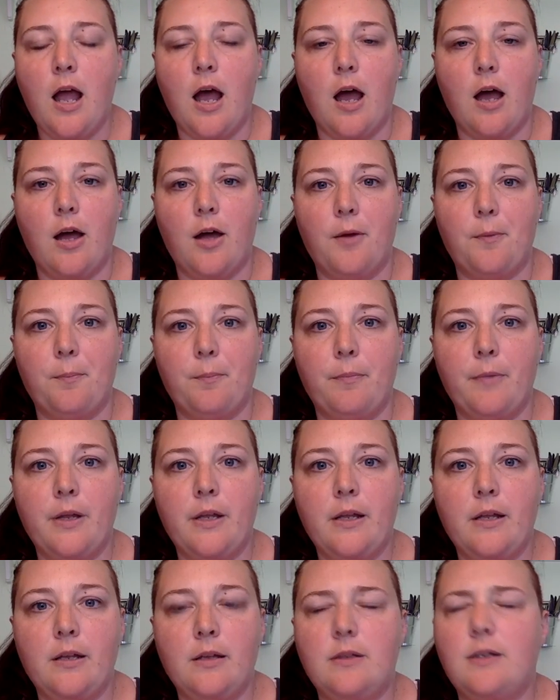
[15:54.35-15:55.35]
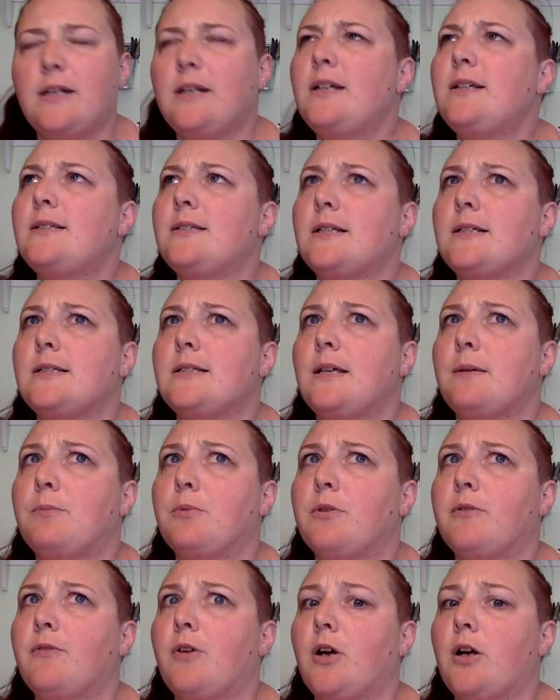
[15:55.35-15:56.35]
It is Sunset
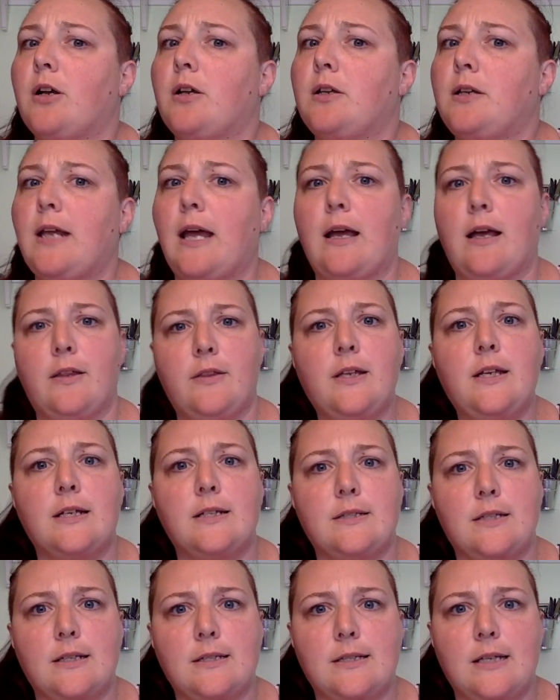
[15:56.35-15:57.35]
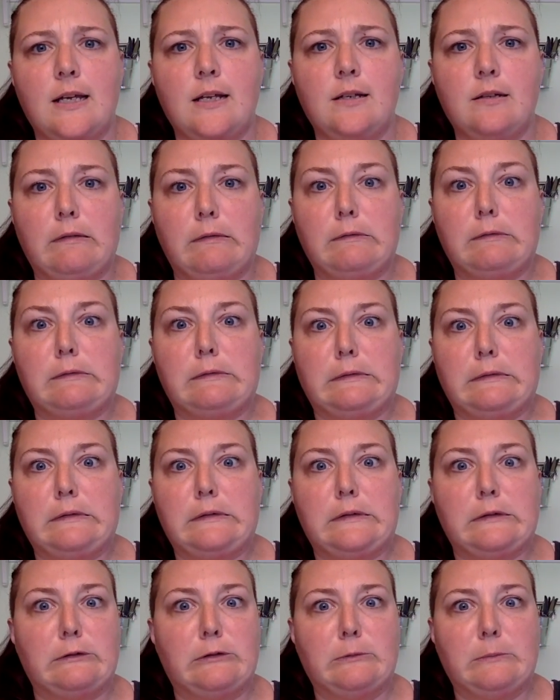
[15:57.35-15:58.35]
Boulevard. Yeah, I think it's Sunset.
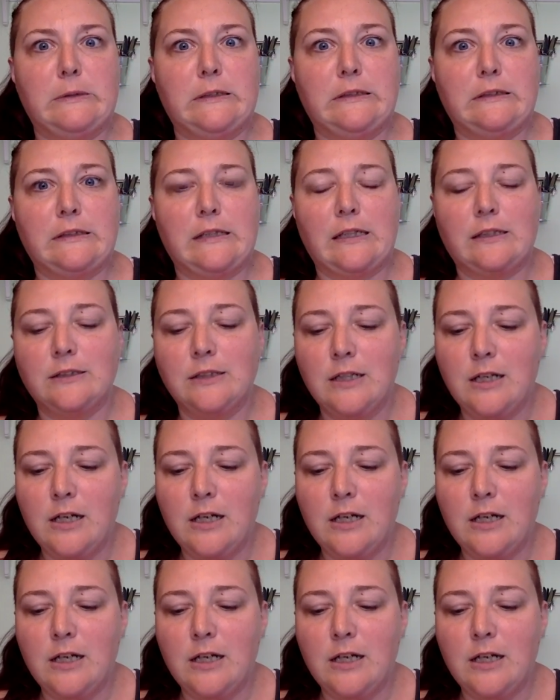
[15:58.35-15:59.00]
Don't hold me to that.